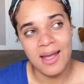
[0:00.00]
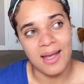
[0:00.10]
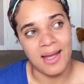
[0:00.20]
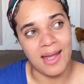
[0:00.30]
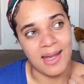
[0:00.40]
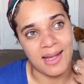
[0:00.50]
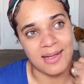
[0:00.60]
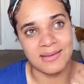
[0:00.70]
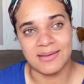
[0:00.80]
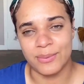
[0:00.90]

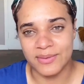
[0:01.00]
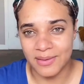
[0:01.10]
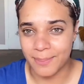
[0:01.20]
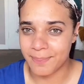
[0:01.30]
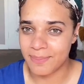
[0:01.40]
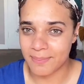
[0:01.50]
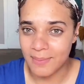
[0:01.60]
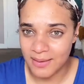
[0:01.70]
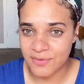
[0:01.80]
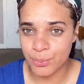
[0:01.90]
and there was a,
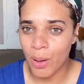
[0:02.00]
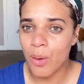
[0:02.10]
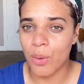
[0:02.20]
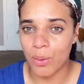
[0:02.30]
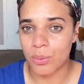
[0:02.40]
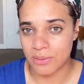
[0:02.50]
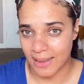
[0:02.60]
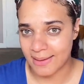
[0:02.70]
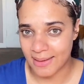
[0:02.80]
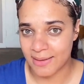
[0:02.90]
a small hole
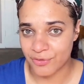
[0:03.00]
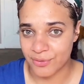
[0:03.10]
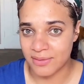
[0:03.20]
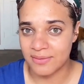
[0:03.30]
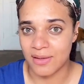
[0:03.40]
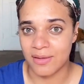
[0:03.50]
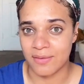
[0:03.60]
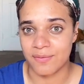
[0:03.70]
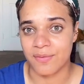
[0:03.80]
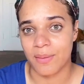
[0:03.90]
at the entrance
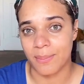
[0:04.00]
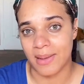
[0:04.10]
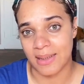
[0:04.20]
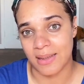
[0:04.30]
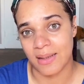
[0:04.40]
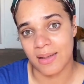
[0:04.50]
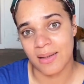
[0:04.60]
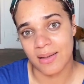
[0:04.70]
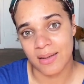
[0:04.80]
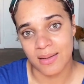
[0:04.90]
of my
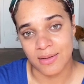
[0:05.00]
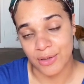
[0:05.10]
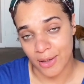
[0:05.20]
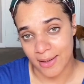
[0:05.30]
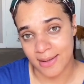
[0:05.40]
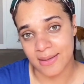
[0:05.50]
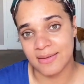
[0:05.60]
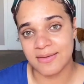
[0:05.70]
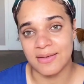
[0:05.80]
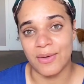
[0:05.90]
yard.
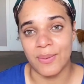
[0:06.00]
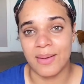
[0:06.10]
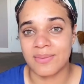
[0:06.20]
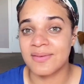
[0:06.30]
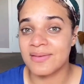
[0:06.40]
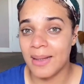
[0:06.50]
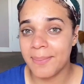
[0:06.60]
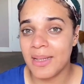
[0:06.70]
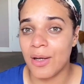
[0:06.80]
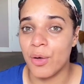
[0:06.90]
So I was
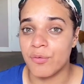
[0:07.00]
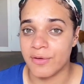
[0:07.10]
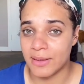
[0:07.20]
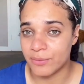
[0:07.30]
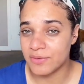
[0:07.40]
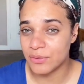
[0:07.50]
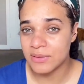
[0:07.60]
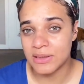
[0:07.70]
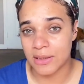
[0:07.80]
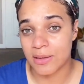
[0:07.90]
stepping over and I was
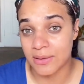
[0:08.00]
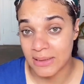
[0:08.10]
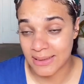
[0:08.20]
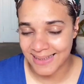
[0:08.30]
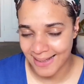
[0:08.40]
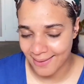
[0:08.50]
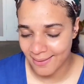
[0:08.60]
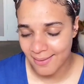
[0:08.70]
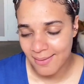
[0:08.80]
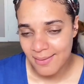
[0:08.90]
using the good
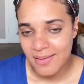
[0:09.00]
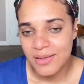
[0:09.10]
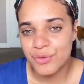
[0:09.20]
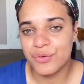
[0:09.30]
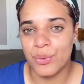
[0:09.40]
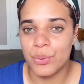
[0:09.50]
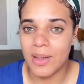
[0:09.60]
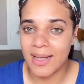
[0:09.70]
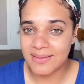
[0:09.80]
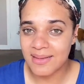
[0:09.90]
leg. So
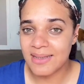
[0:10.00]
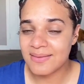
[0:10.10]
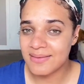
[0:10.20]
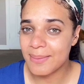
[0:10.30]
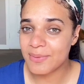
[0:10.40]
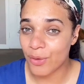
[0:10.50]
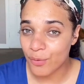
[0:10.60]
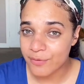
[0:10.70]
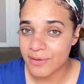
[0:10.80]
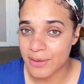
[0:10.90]
as I stepped
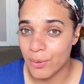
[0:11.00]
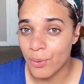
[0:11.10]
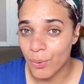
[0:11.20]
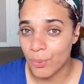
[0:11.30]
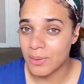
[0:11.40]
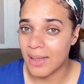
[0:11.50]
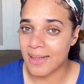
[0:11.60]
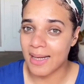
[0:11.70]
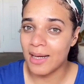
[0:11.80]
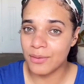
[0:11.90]
over the hole, I
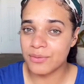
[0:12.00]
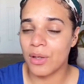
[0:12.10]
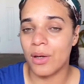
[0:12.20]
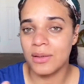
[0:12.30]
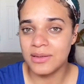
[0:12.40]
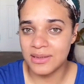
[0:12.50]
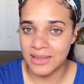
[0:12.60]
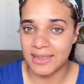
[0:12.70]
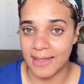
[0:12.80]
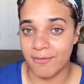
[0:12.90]
held onto the
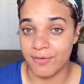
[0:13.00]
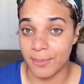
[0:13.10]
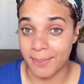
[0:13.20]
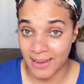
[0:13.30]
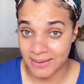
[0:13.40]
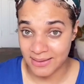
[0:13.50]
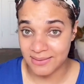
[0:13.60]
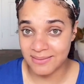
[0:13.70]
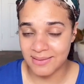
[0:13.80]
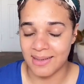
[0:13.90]
gate for
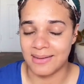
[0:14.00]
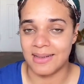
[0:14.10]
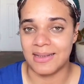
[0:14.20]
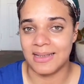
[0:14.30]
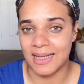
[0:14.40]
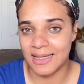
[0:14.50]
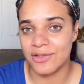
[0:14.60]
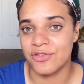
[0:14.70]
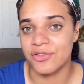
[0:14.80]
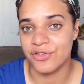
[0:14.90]
balance and the
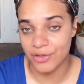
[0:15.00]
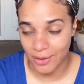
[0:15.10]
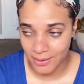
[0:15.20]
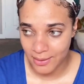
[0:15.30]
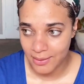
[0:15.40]
gate shook.